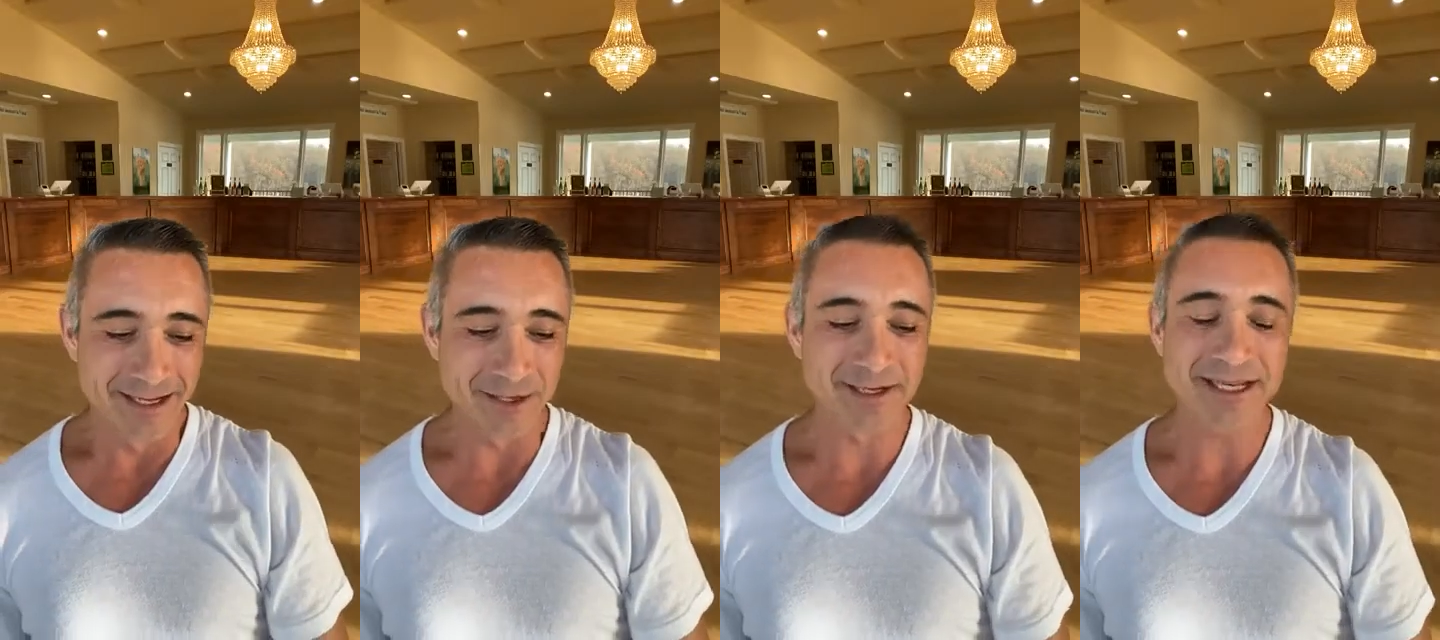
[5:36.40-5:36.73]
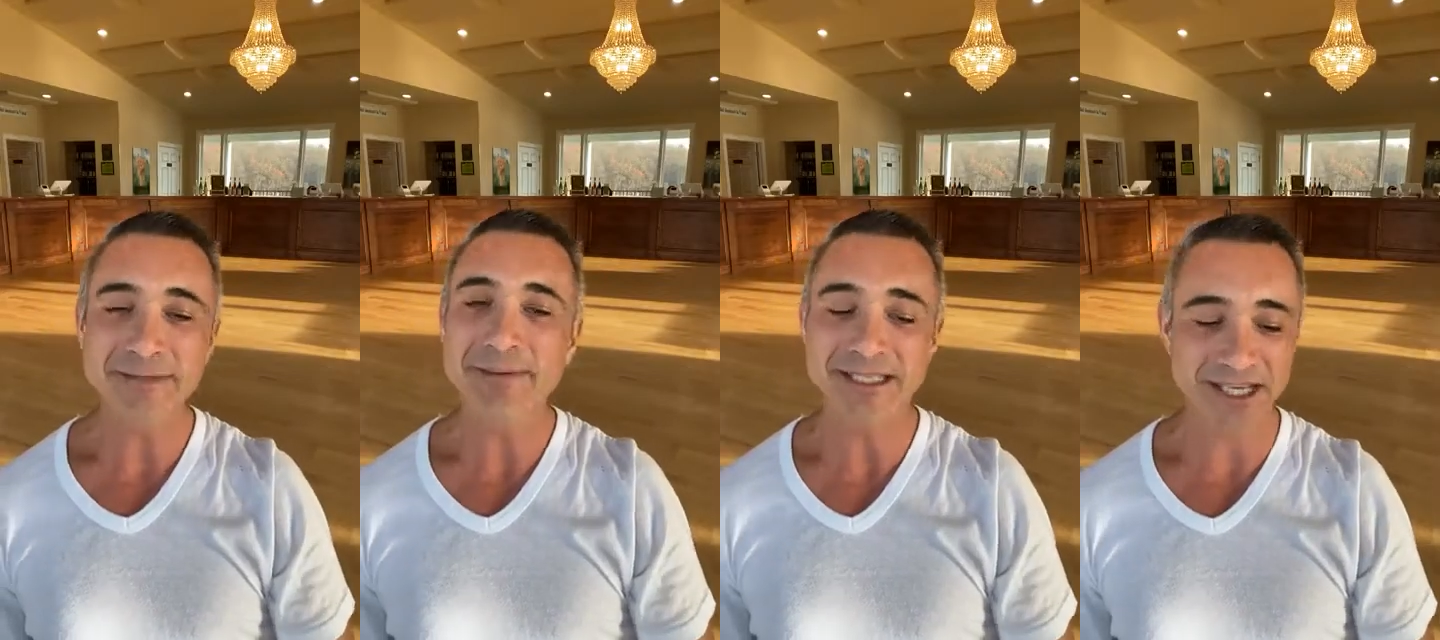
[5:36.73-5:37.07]
Your
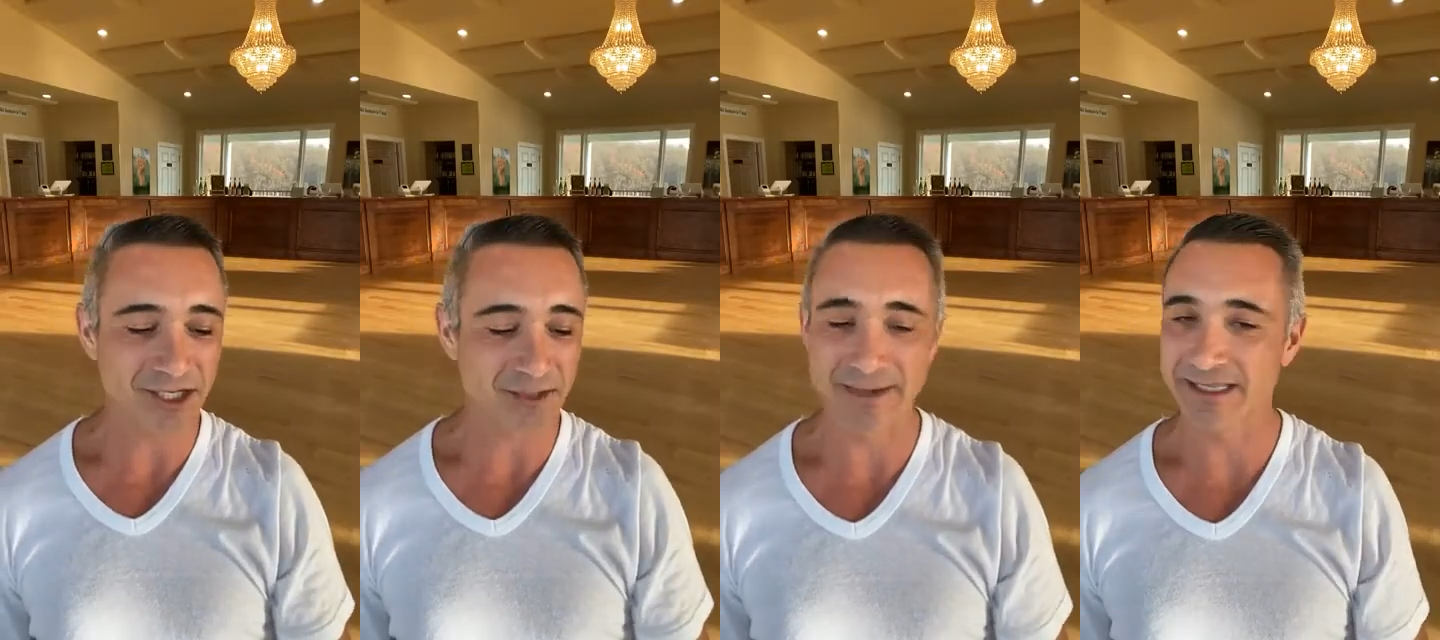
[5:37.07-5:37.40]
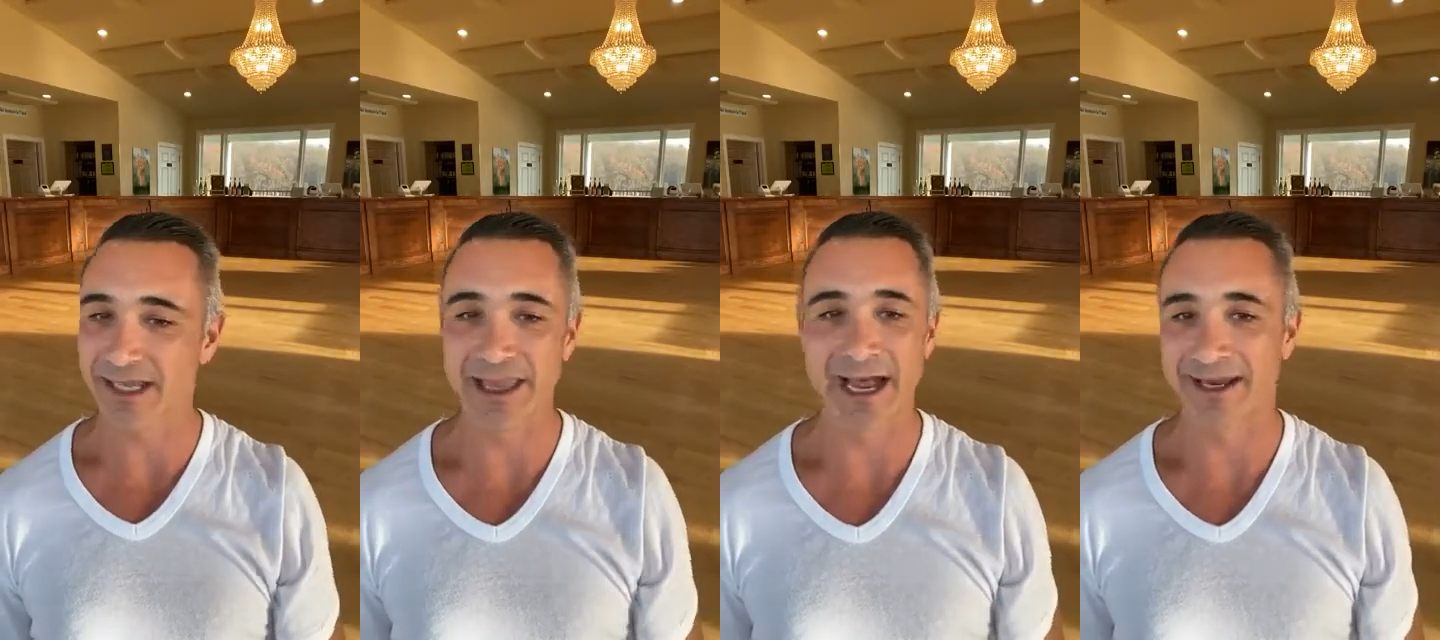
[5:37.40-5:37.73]
disposition
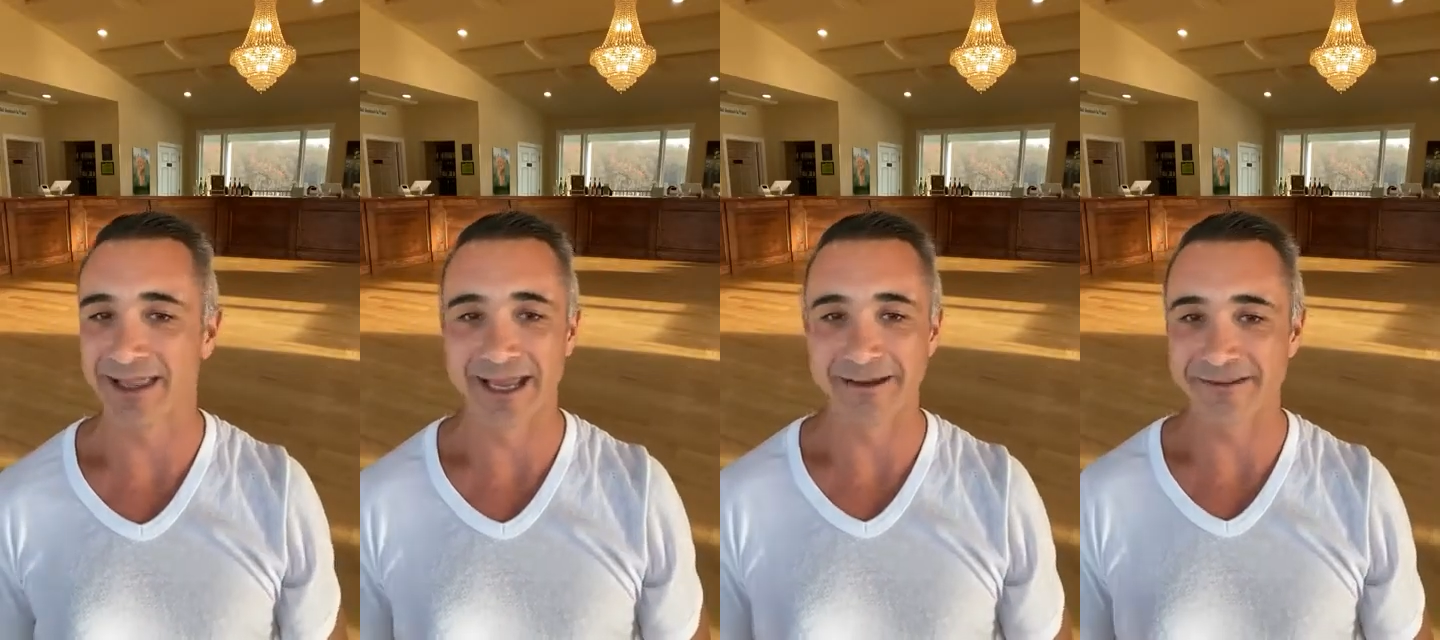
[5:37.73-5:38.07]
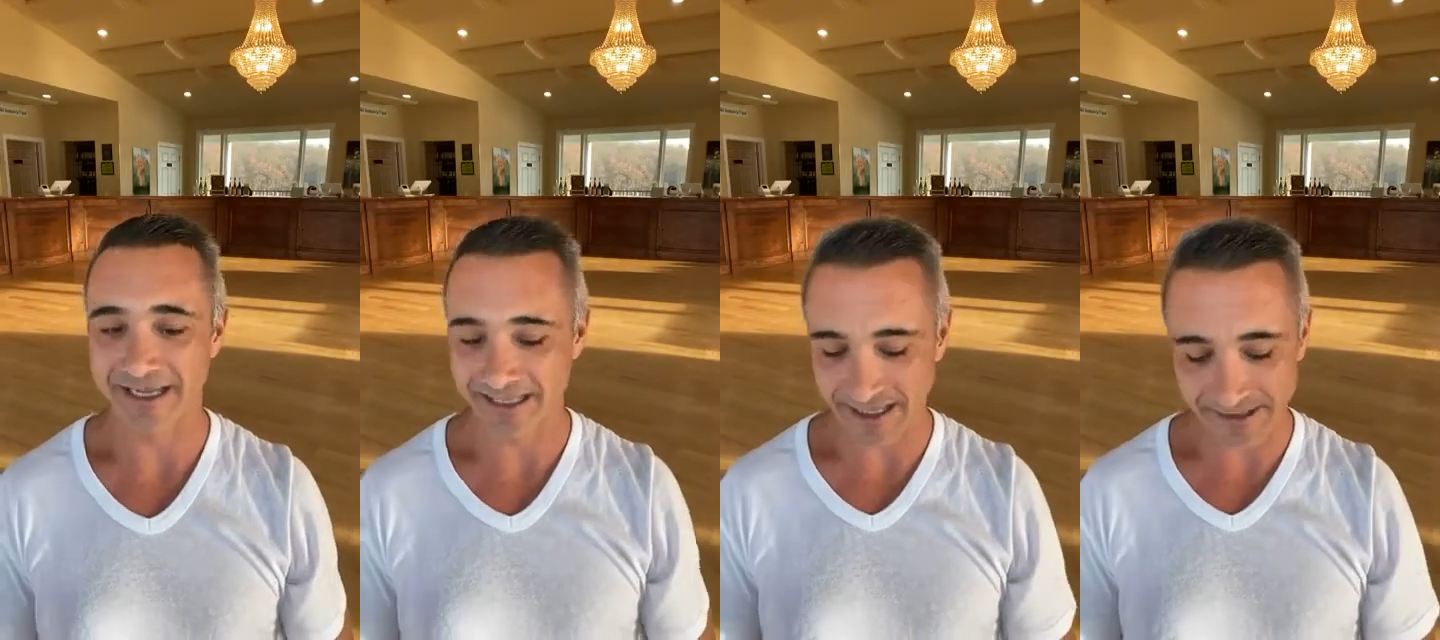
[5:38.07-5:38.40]
means a lot in
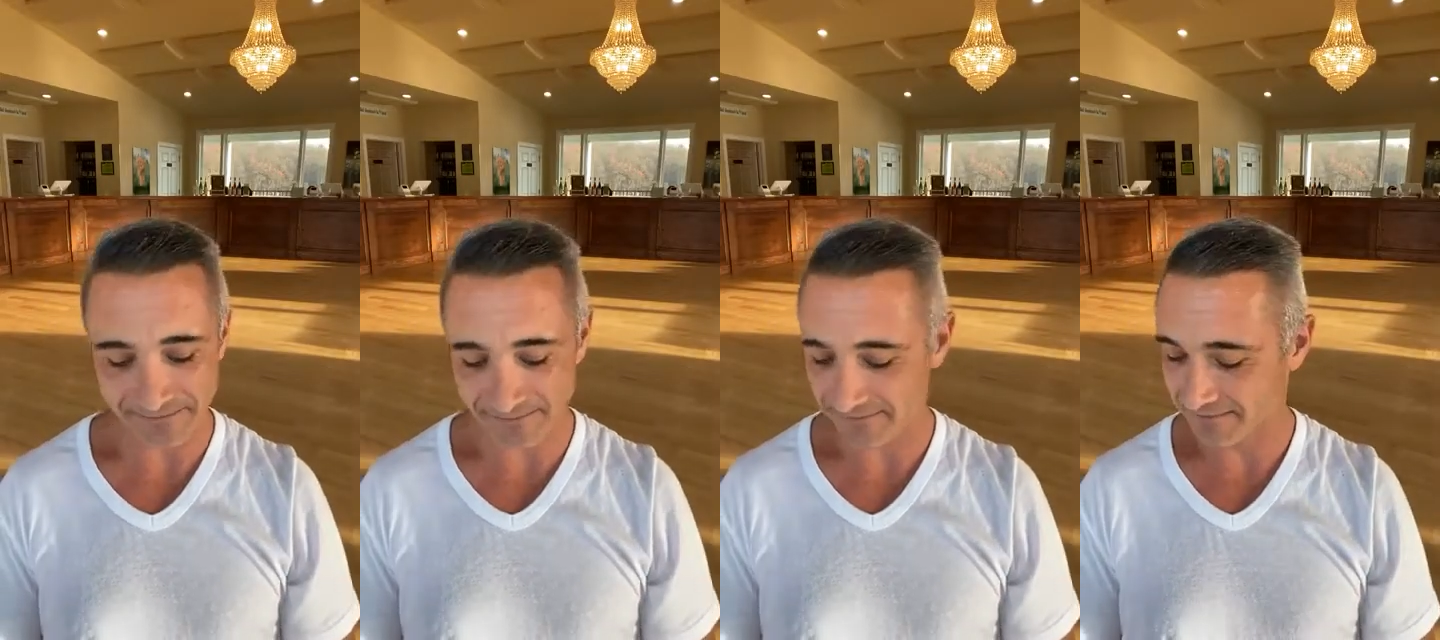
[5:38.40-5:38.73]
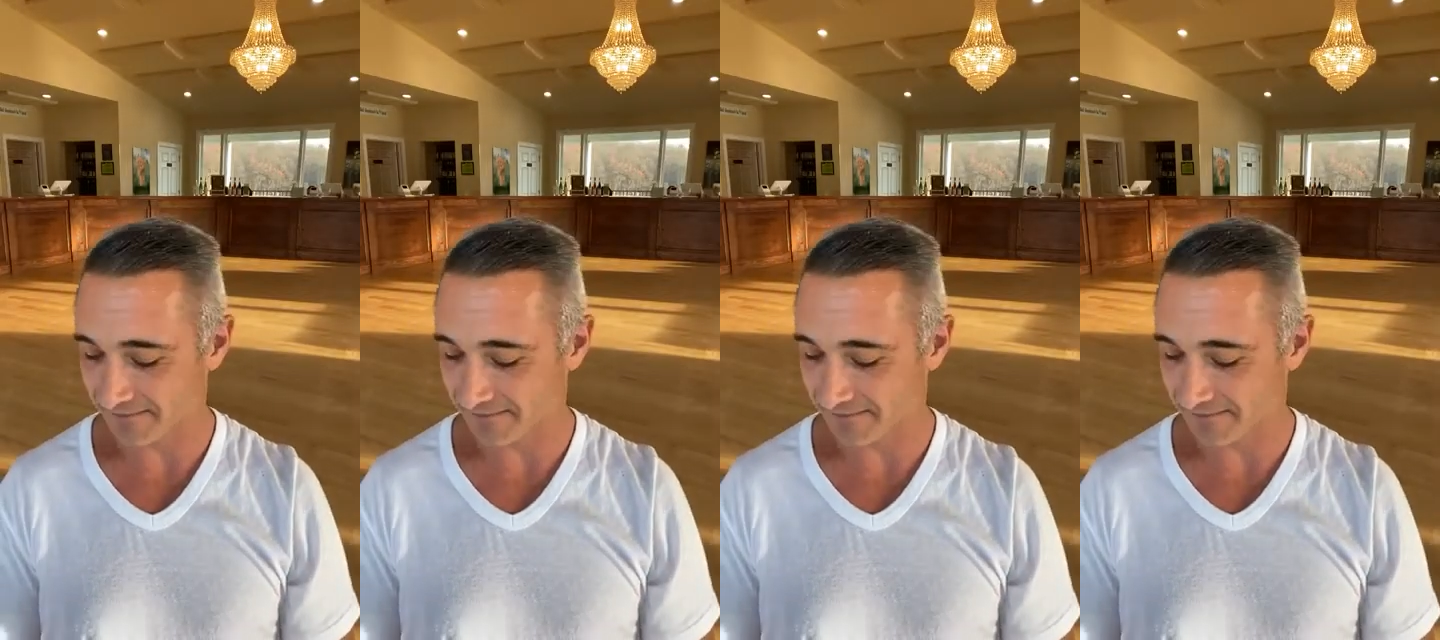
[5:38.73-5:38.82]
life, doesn't it?